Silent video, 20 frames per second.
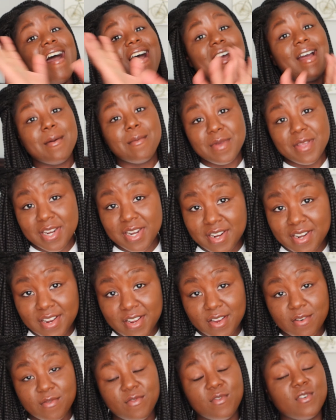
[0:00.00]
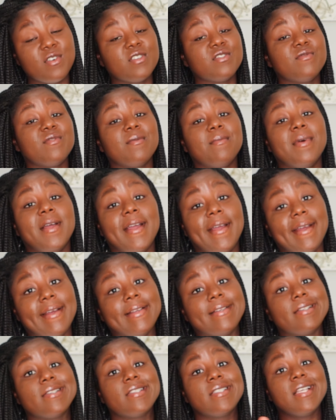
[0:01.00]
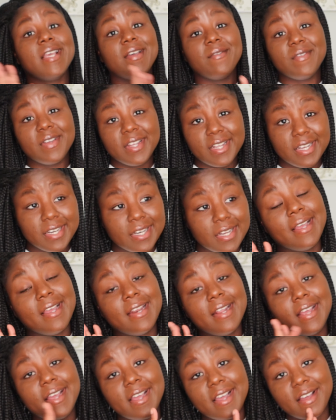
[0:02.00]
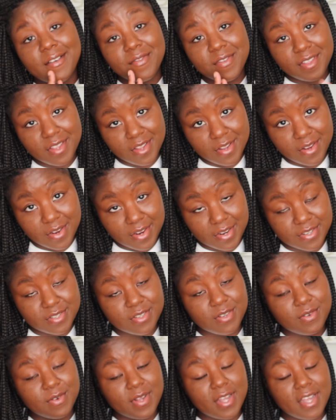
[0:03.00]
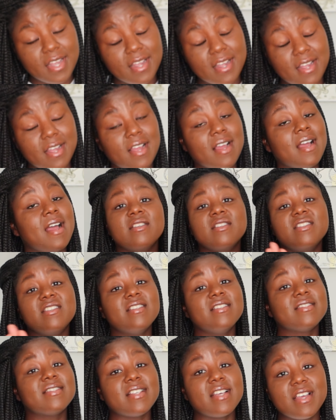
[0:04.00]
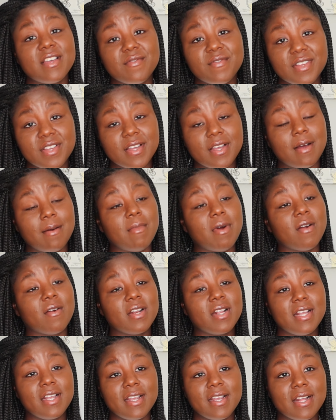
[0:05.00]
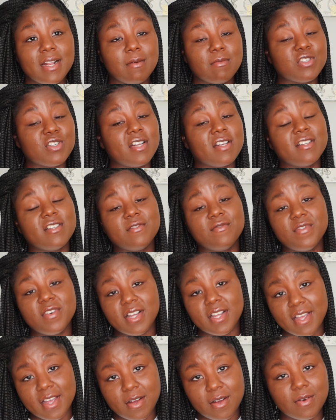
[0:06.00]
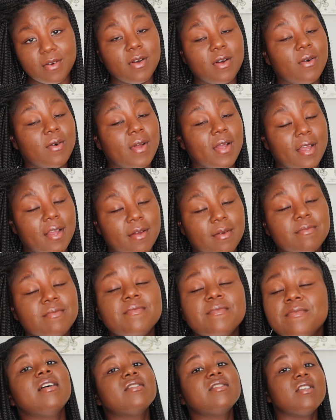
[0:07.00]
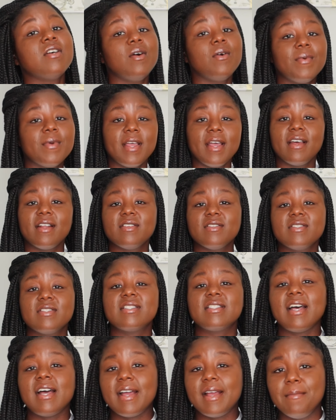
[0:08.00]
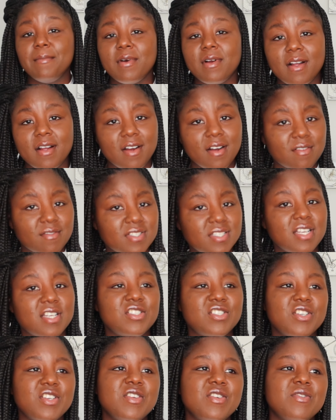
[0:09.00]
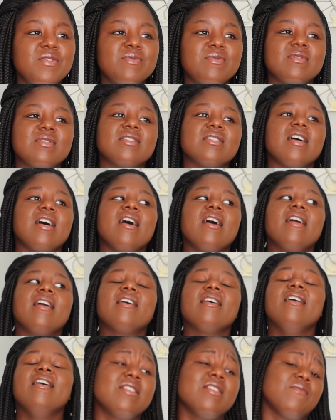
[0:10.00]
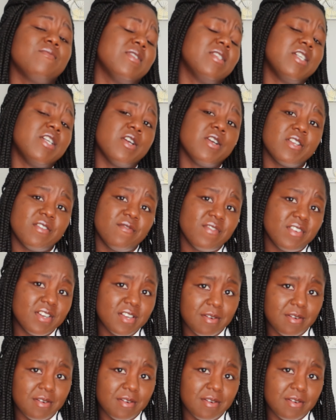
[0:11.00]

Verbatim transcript: i've been in the air force for the past seven and a half years okay you can save it i'm already in i'm trying to get the fuck out okay so we had a little sidebar conversation. He was like, they're really hurting for